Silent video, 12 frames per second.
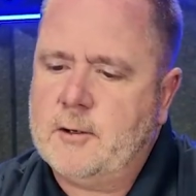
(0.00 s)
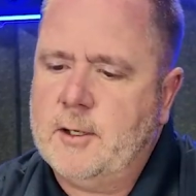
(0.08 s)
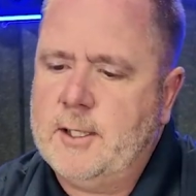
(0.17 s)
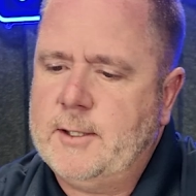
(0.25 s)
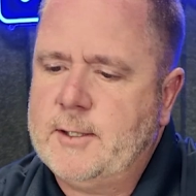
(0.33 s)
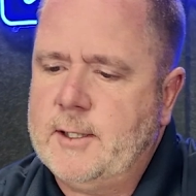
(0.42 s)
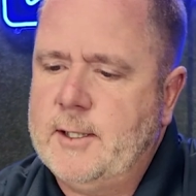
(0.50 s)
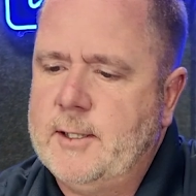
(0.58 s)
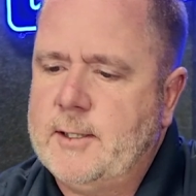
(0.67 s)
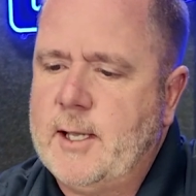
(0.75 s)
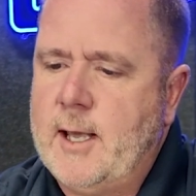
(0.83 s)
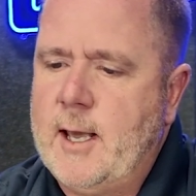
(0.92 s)
grease
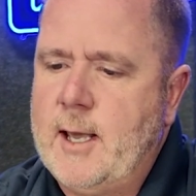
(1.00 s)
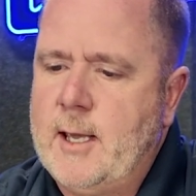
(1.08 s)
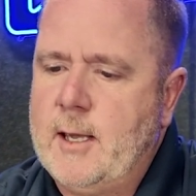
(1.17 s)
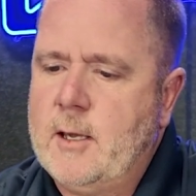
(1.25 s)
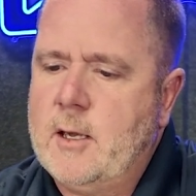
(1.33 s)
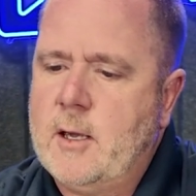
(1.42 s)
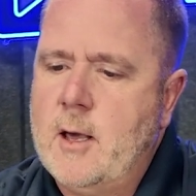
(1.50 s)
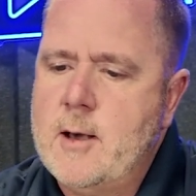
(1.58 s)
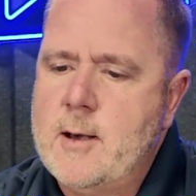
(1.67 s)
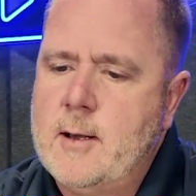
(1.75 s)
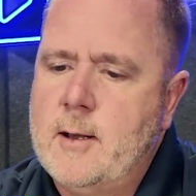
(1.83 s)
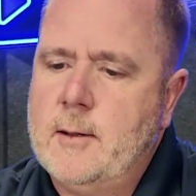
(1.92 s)
is a
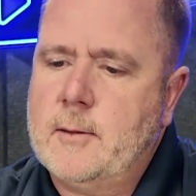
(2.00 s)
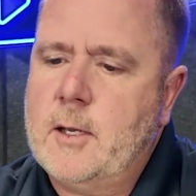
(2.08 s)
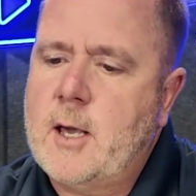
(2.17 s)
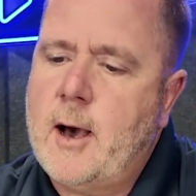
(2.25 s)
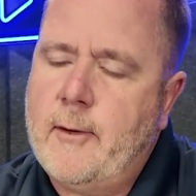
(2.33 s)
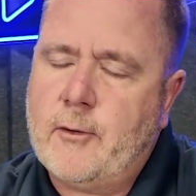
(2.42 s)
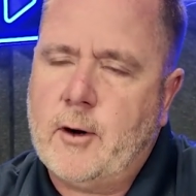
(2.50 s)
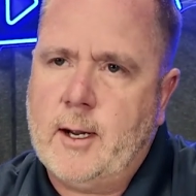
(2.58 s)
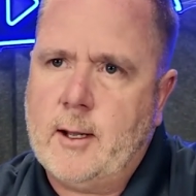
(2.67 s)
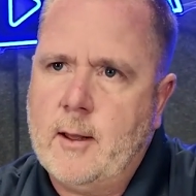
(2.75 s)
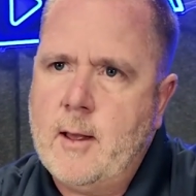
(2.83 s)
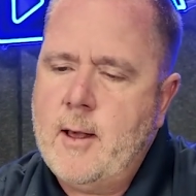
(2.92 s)

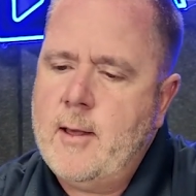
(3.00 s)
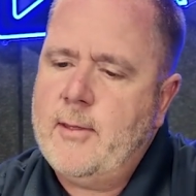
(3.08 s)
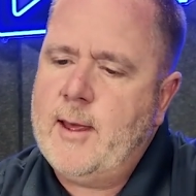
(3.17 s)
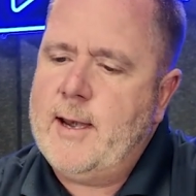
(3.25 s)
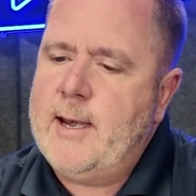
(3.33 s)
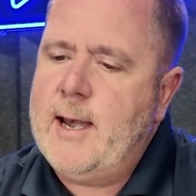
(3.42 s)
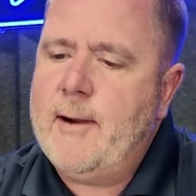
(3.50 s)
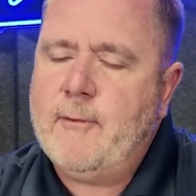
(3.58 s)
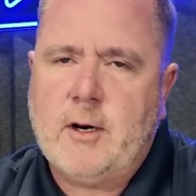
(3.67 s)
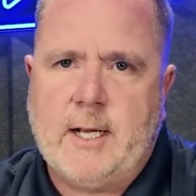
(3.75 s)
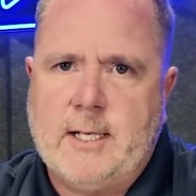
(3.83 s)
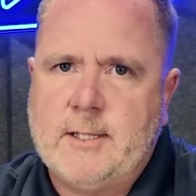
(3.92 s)
covering that
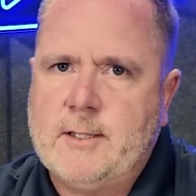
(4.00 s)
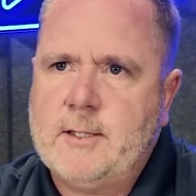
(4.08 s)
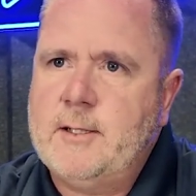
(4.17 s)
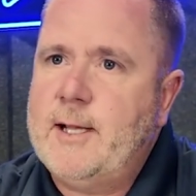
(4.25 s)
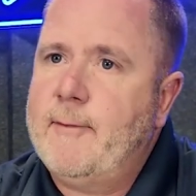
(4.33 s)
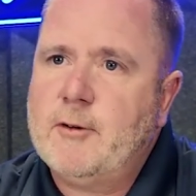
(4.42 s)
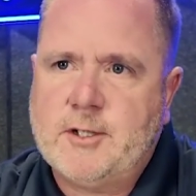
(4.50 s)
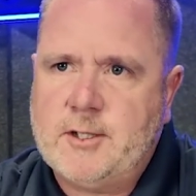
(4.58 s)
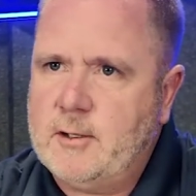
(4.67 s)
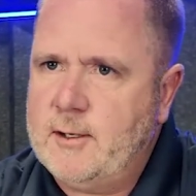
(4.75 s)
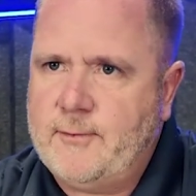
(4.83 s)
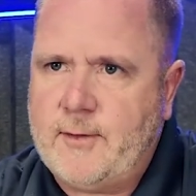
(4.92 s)
never
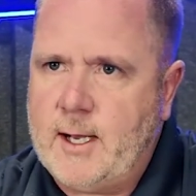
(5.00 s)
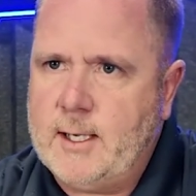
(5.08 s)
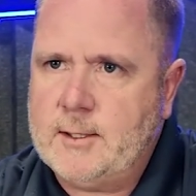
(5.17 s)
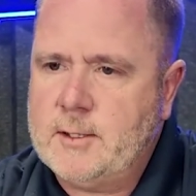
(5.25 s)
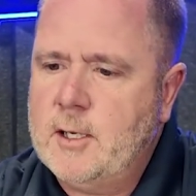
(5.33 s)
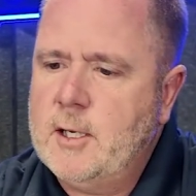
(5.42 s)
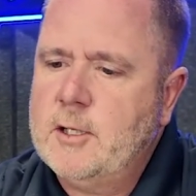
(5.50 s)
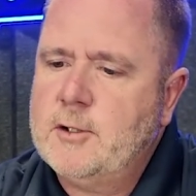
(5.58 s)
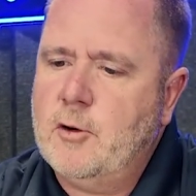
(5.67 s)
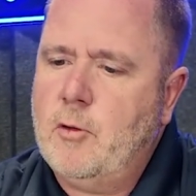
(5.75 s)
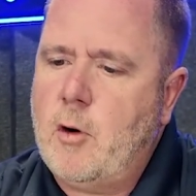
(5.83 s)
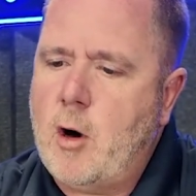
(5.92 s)
solidifies,
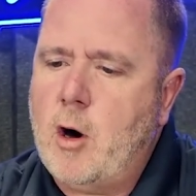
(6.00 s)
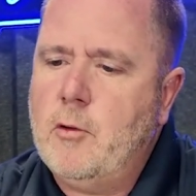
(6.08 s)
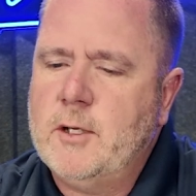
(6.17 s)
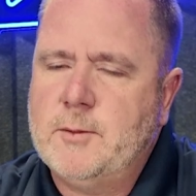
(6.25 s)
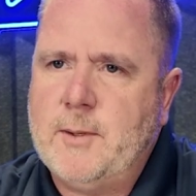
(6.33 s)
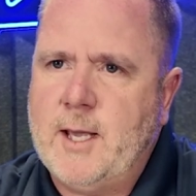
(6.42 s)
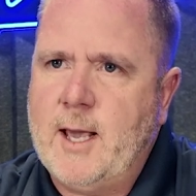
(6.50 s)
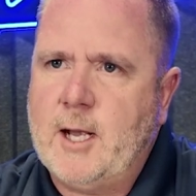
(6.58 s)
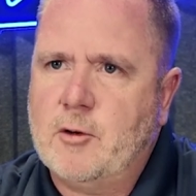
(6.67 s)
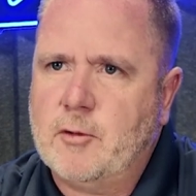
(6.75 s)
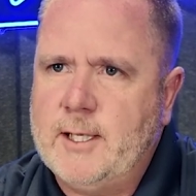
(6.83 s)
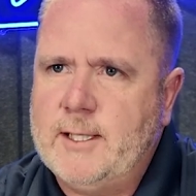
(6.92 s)
so it will always be a
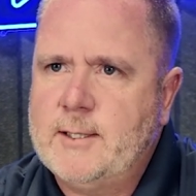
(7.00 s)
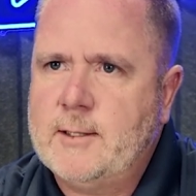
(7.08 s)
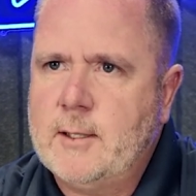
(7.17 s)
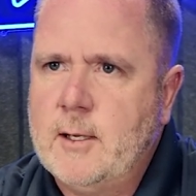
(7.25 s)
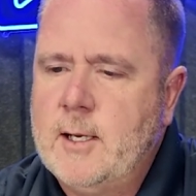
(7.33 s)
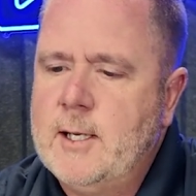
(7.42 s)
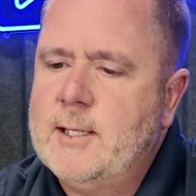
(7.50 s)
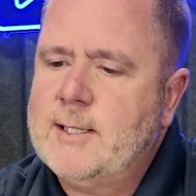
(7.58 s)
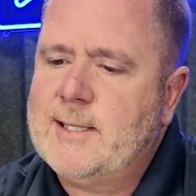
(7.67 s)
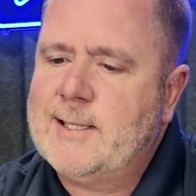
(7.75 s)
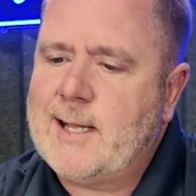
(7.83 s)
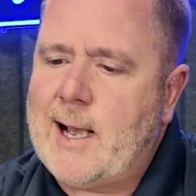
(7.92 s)
grease
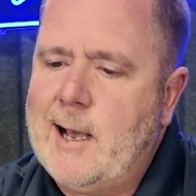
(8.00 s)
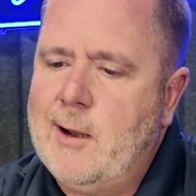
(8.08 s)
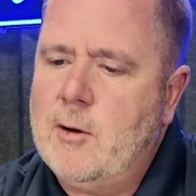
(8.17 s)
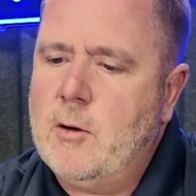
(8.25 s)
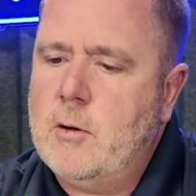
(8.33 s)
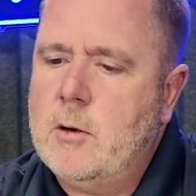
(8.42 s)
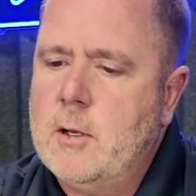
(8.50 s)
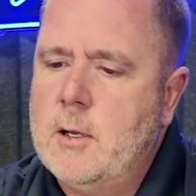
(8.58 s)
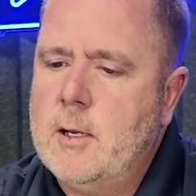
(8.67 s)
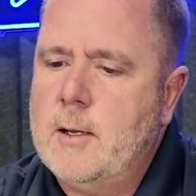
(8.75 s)
style